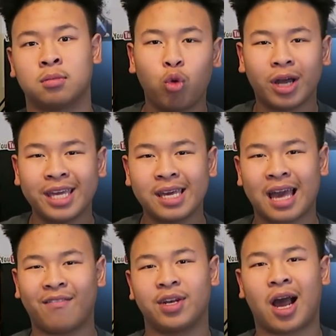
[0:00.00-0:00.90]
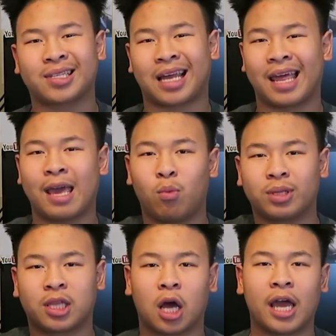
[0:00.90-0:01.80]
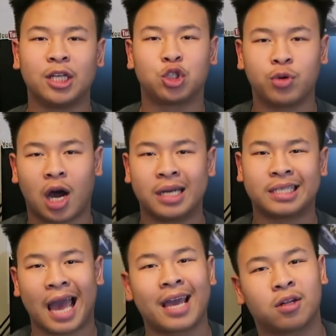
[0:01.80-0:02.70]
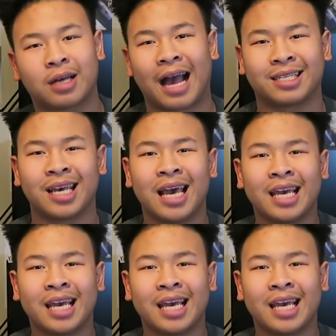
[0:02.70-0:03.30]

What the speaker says: Rookie Kevin Knox got hit with the injury on his ankle, guys.